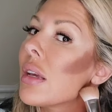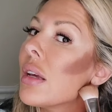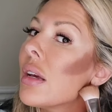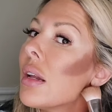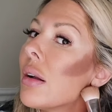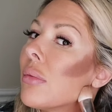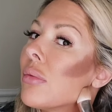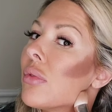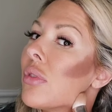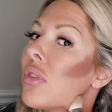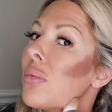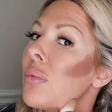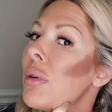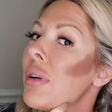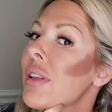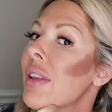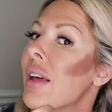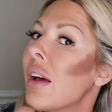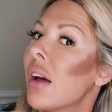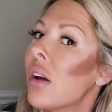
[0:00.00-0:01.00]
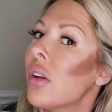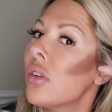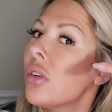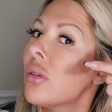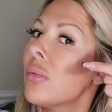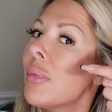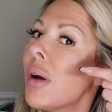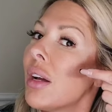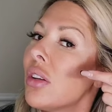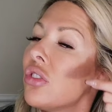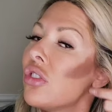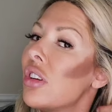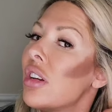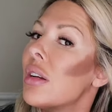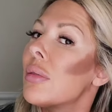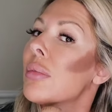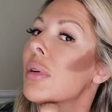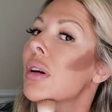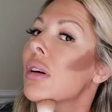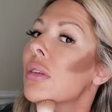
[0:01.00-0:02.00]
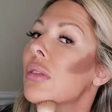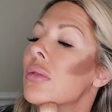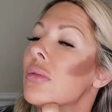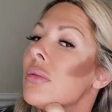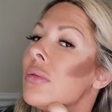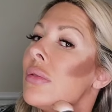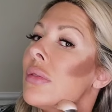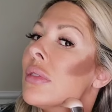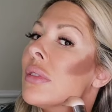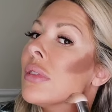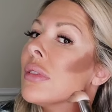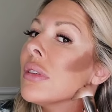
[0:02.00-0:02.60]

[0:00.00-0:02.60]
And I'm just putting that under my cheekbone,